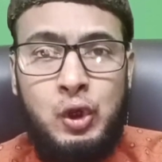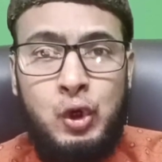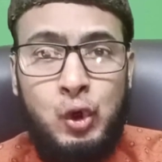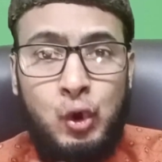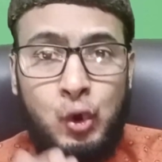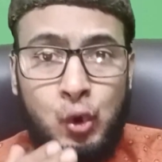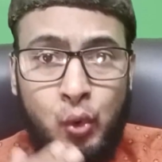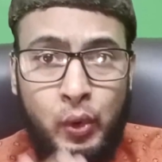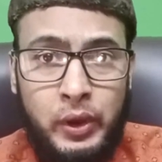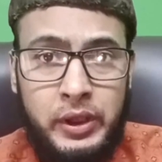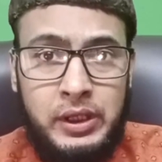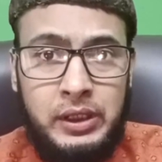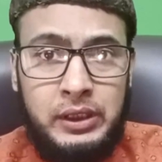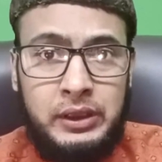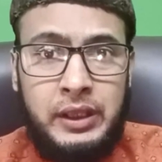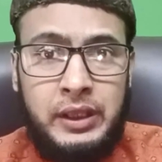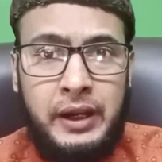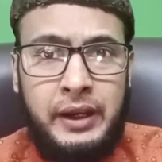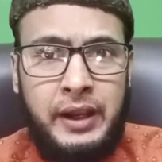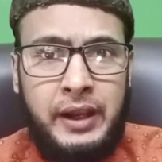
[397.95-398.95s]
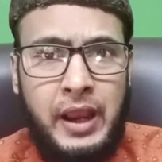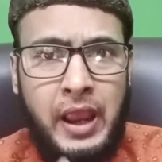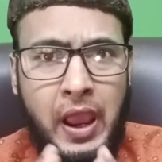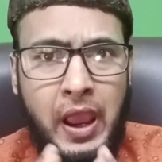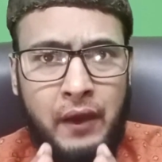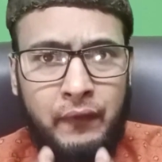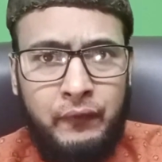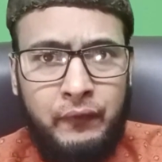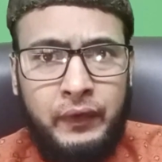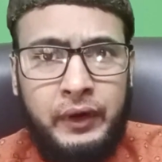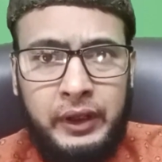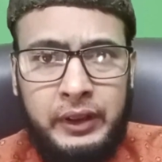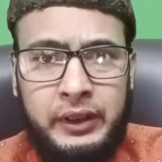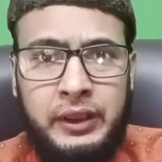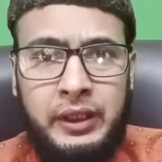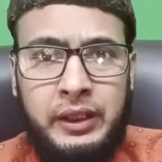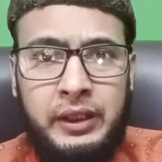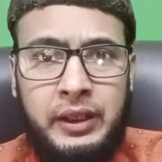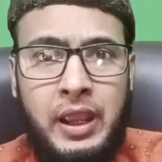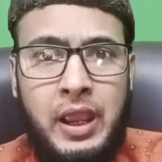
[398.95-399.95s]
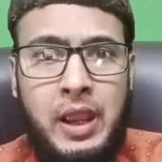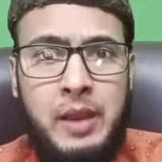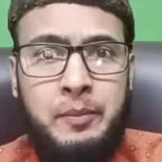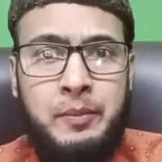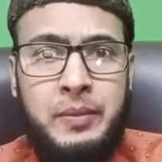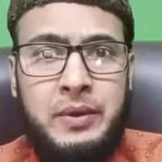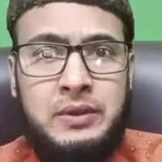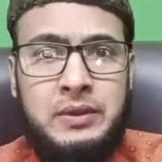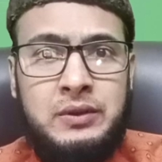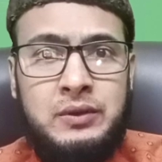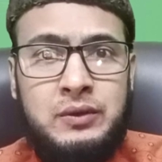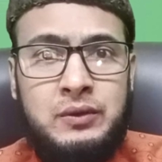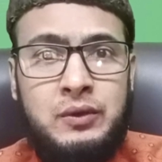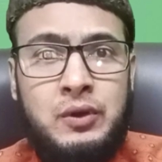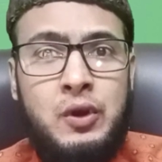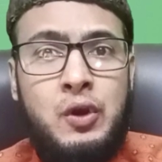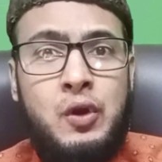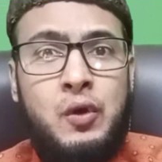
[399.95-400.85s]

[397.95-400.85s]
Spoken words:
knowing that everything happens